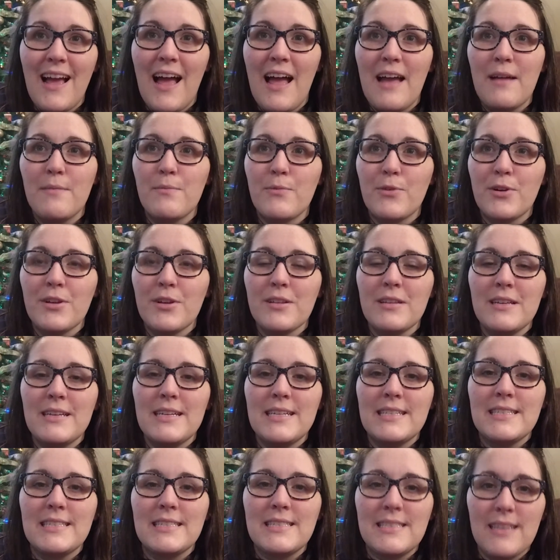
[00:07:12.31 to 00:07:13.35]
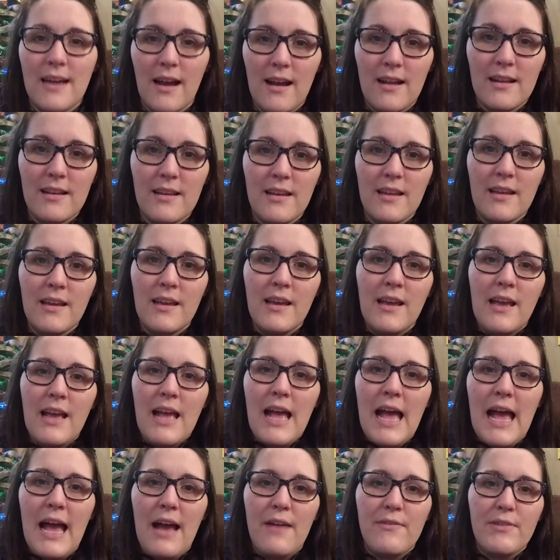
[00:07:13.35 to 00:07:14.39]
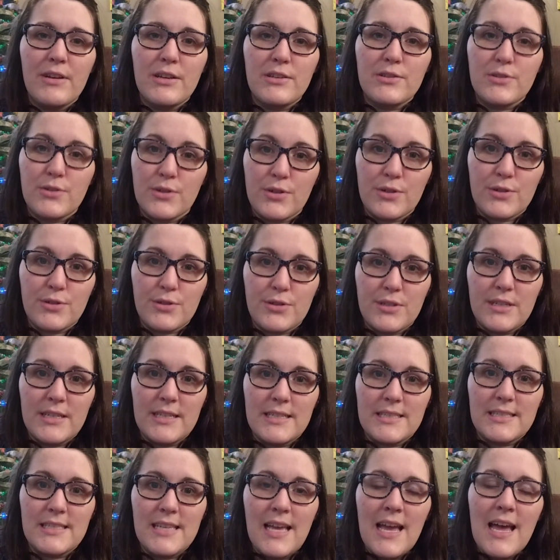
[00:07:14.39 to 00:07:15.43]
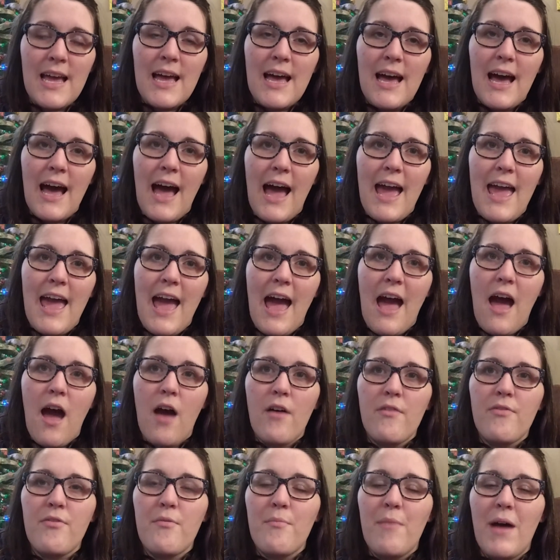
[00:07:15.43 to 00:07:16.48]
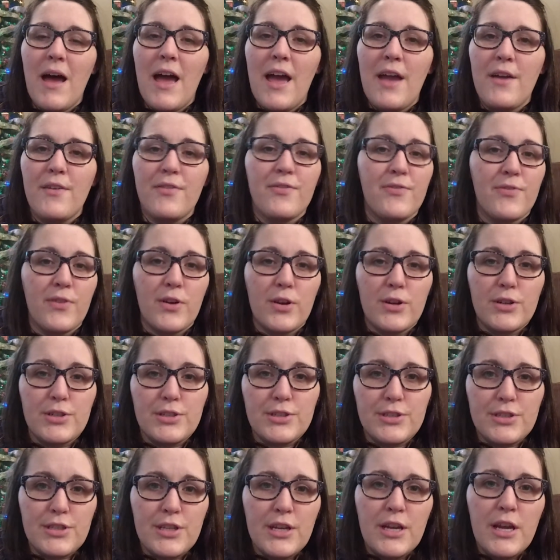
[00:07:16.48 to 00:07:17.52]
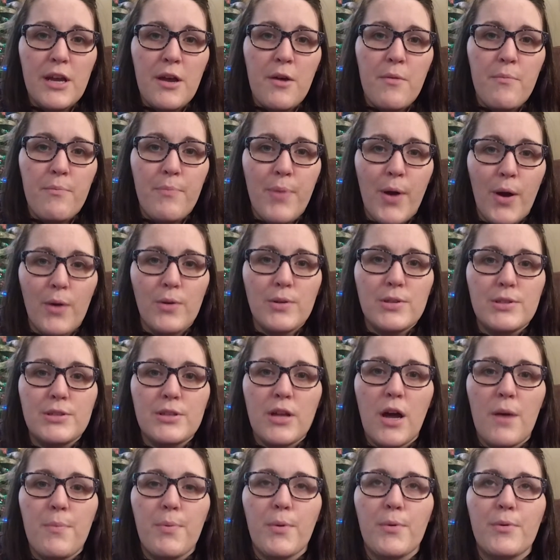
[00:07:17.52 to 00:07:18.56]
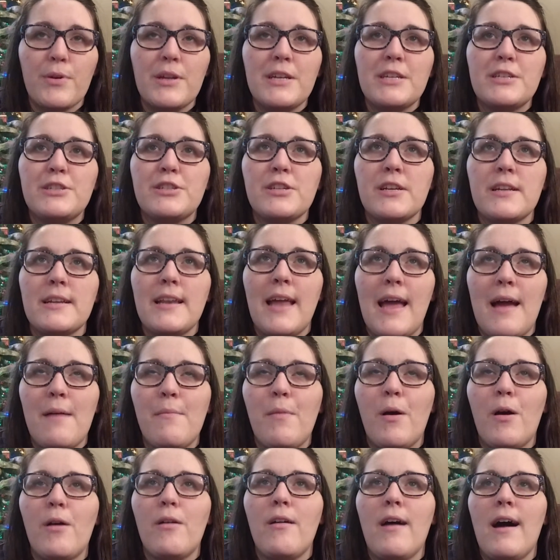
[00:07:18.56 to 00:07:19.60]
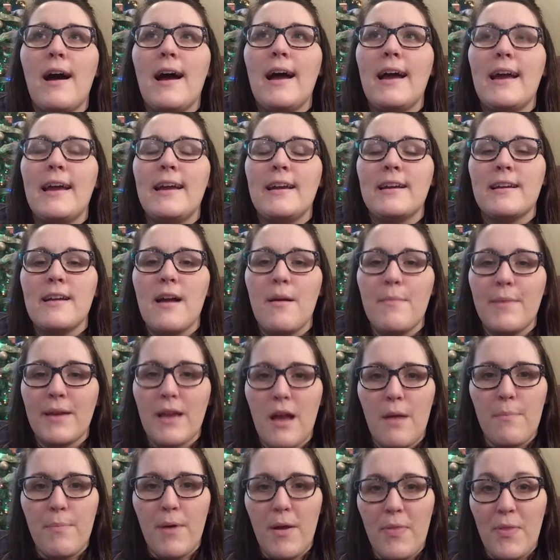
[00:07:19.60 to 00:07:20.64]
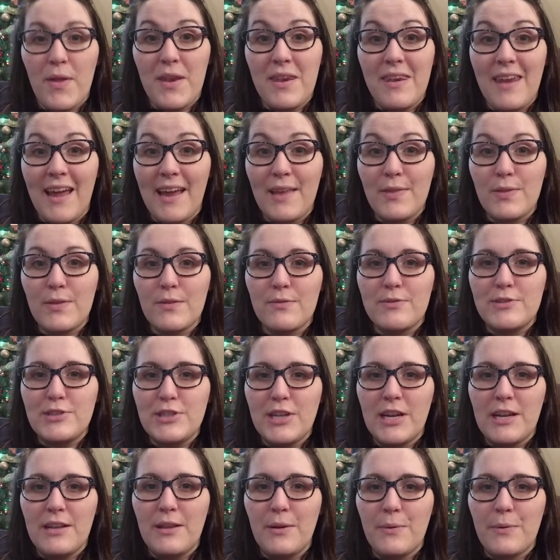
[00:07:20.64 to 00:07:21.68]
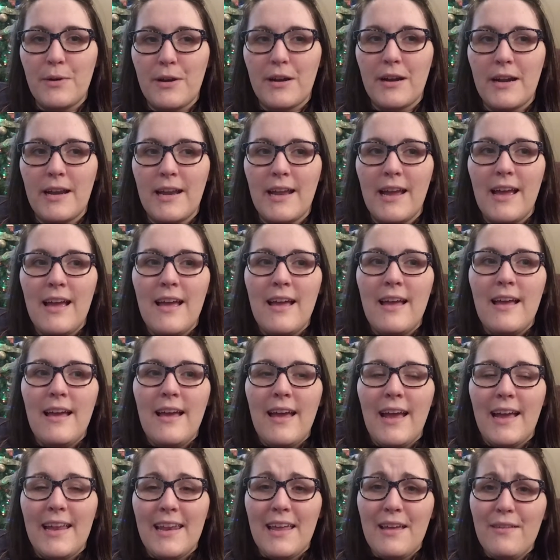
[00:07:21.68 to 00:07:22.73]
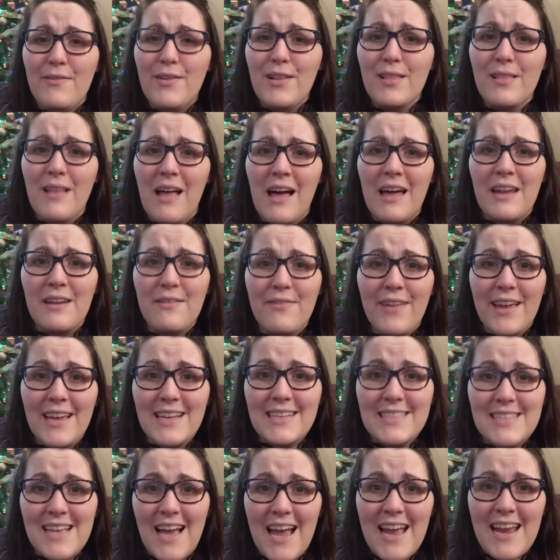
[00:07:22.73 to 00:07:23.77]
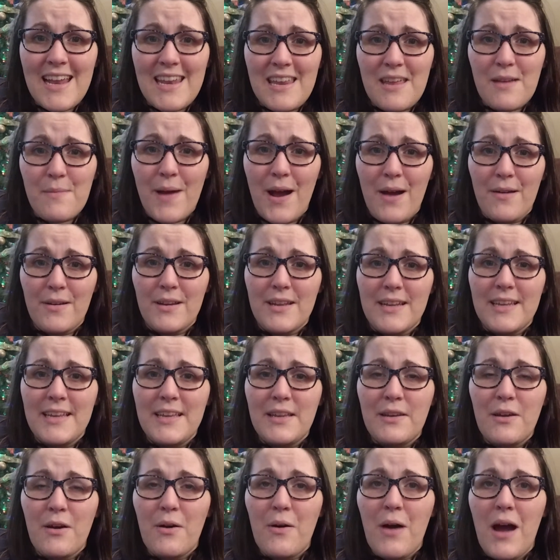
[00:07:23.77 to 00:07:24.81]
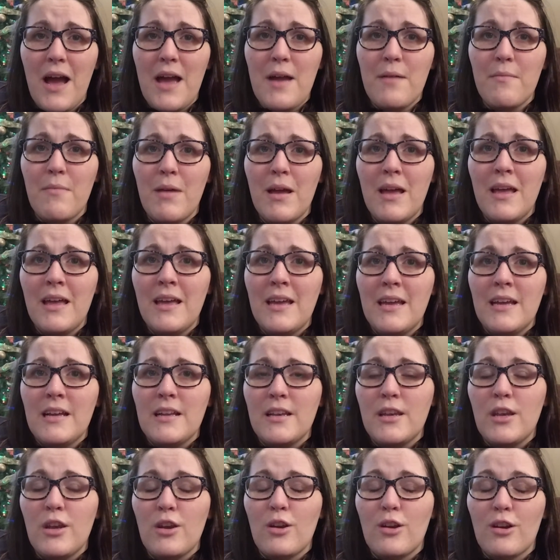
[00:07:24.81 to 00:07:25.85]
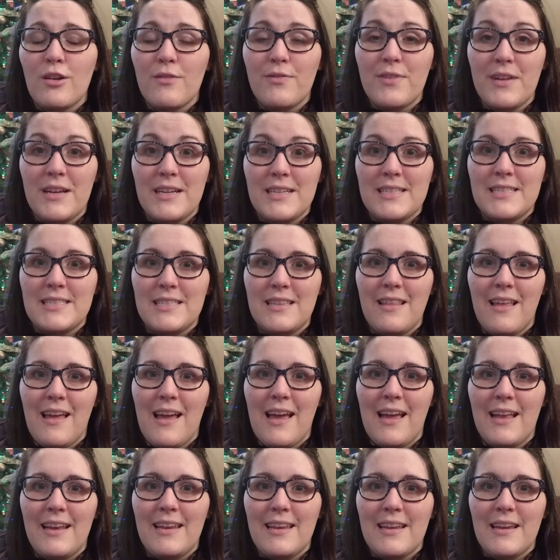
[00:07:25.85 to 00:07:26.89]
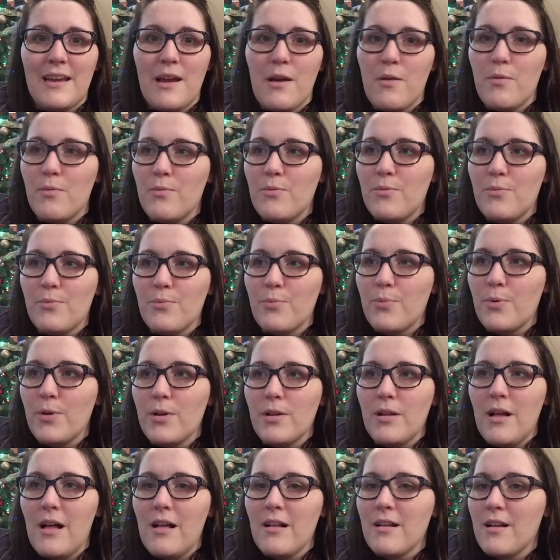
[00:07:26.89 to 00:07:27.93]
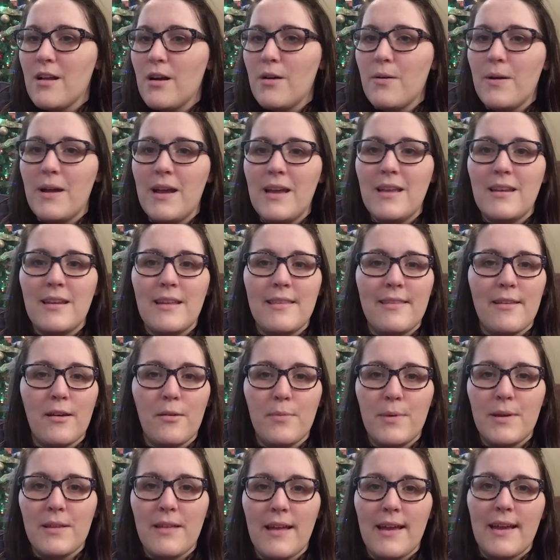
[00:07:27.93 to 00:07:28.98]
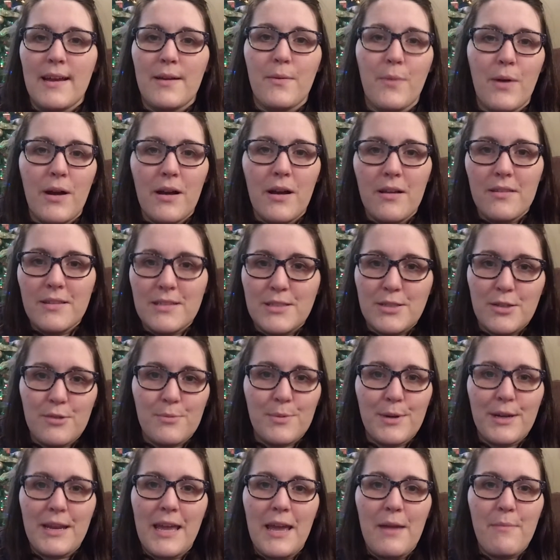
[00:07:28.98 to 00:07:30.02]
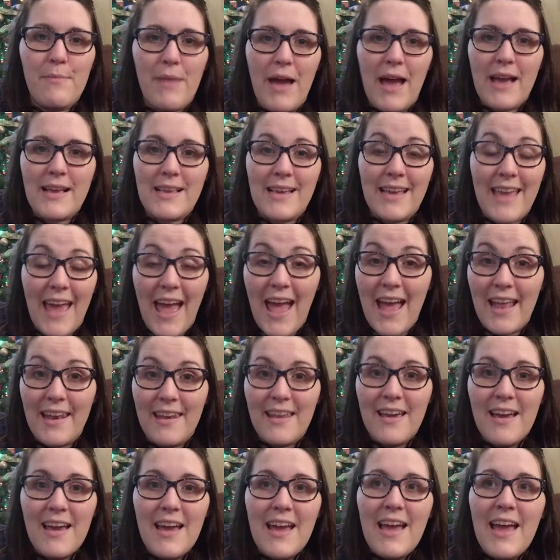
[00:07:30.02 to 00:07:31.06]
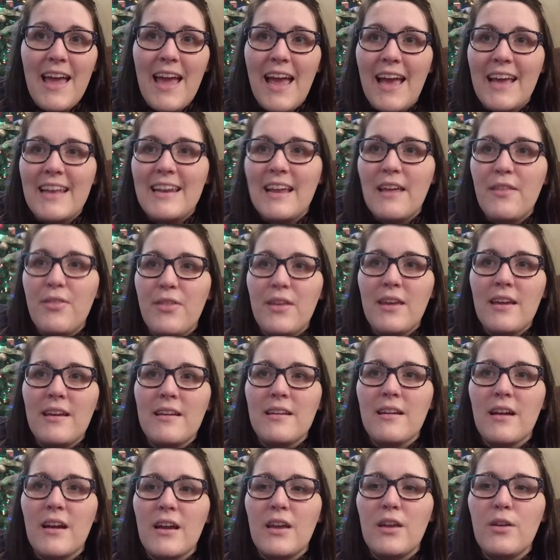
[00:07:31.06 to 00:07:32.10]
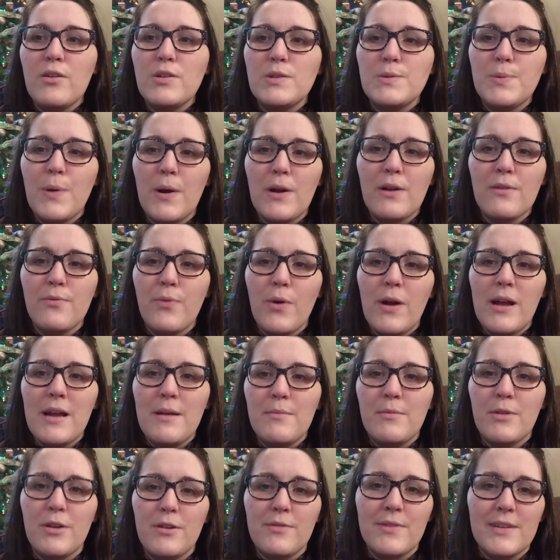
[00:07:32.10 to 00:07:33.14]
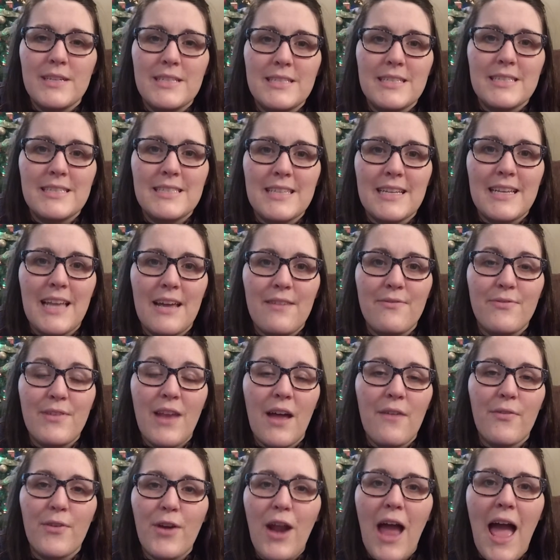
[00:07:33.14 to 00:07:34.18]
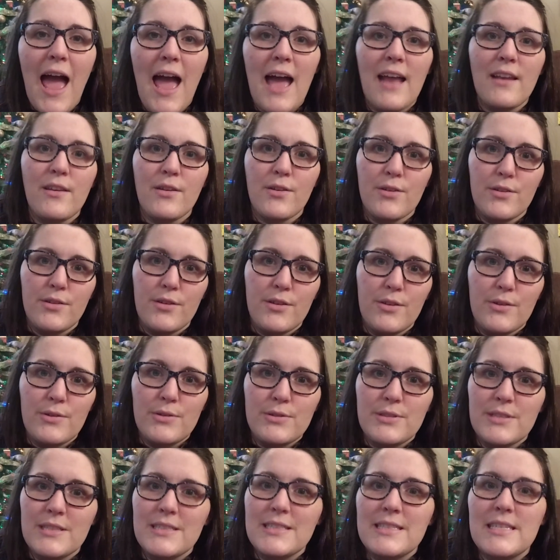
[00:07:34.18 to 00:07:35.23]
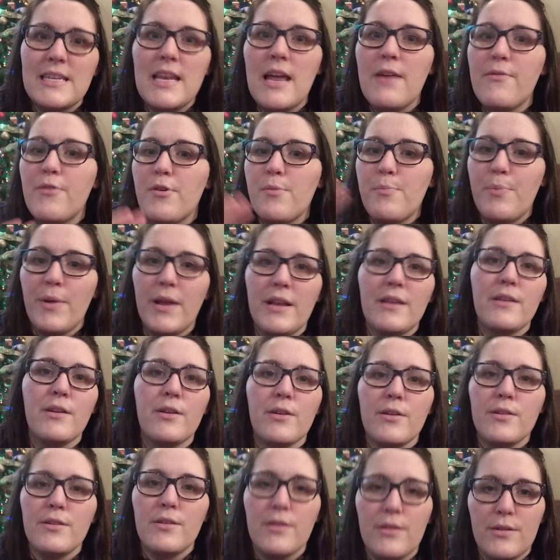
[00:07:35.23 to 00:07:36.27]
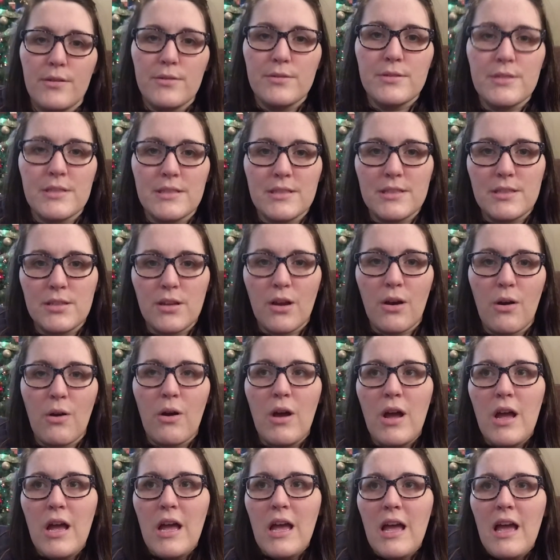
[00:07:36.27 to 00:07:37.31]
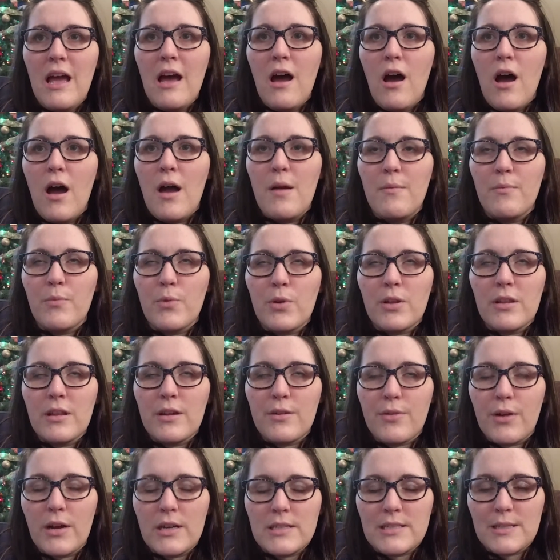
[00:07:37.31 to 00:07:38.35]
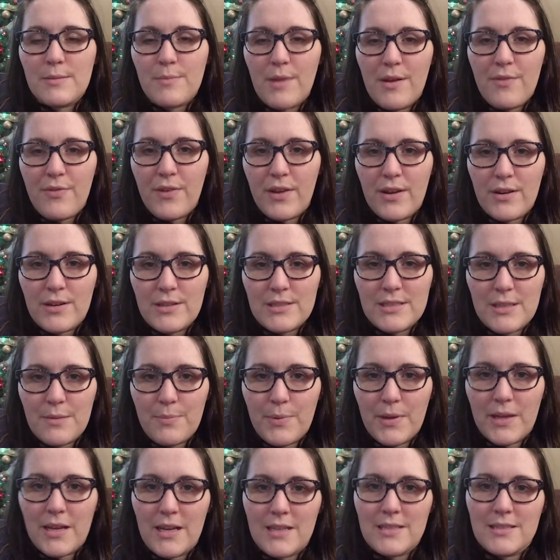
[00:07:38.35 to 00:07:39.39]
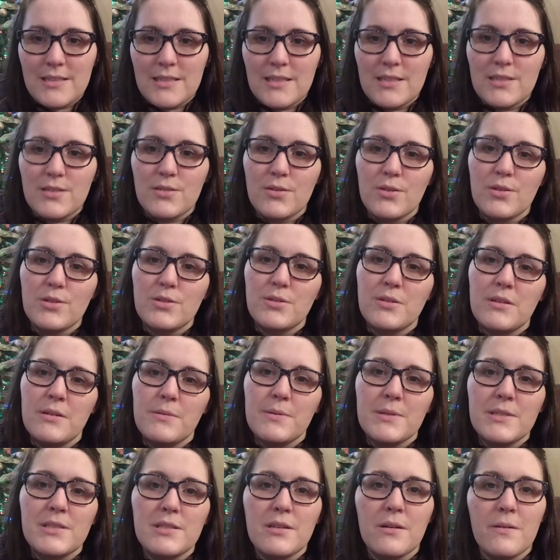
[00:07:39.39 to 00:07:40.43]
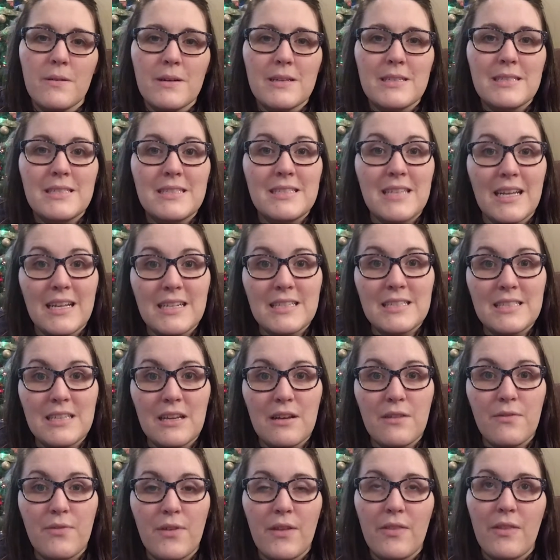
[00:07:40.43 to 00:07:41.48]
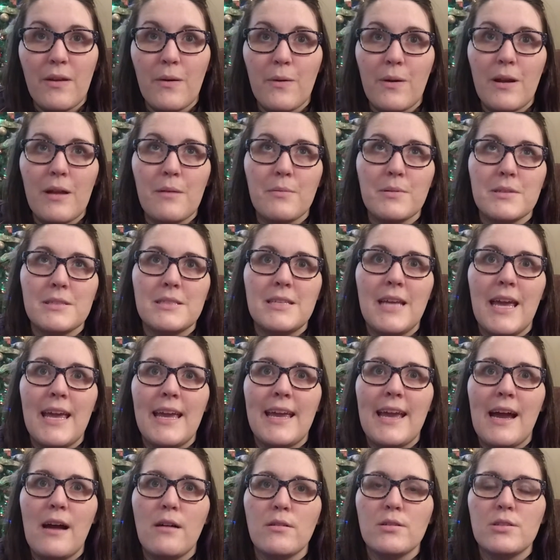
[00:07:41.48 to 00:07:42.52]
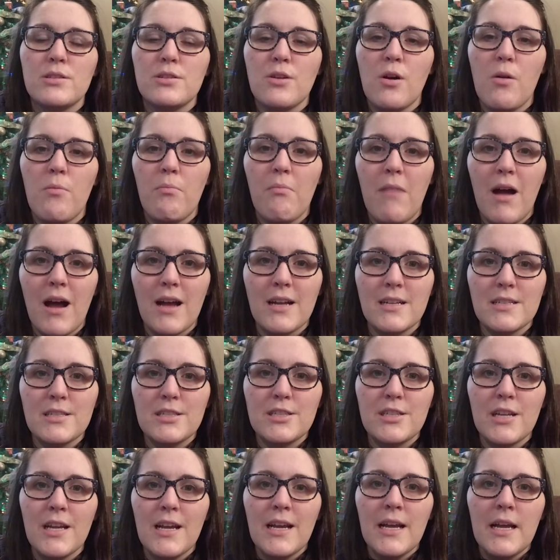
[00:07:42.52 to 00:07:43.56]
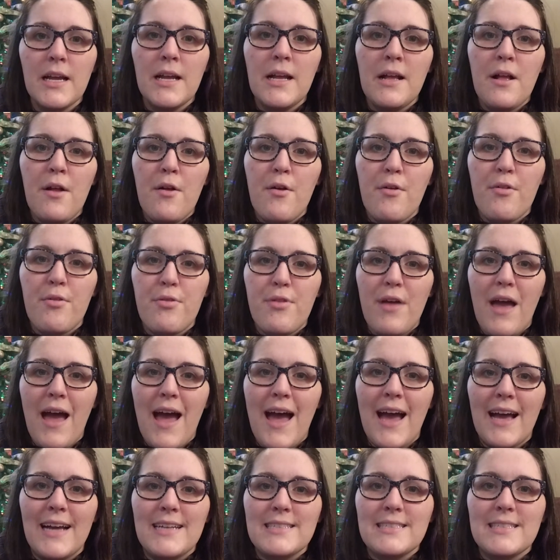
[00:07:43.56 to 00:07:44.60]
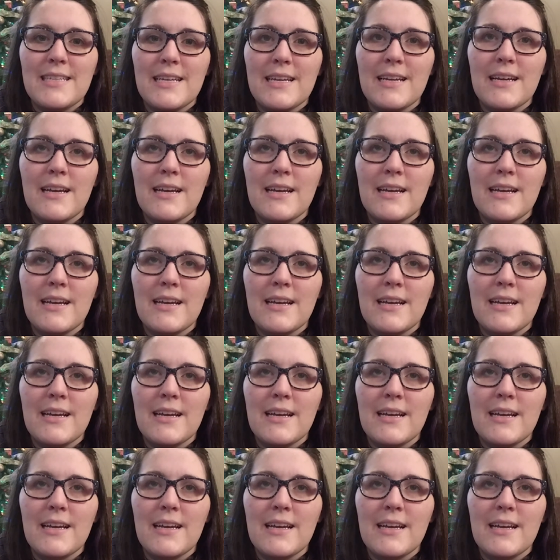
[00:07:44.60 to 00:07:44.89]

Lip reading: I'm really done having surgeries. I have my first post-operation MRI coming up on the 9th of January, and I have a lot of anxiety about it. You know, I'm nervous that I'll go in and they'll be like, well, the tumor came back again. And I think a huge part of why I'm nervous is that I've never had good news. It's never been good news. And so I'm really crossing my fingers that because this surgery was so extensive, that they were able to take out so much, that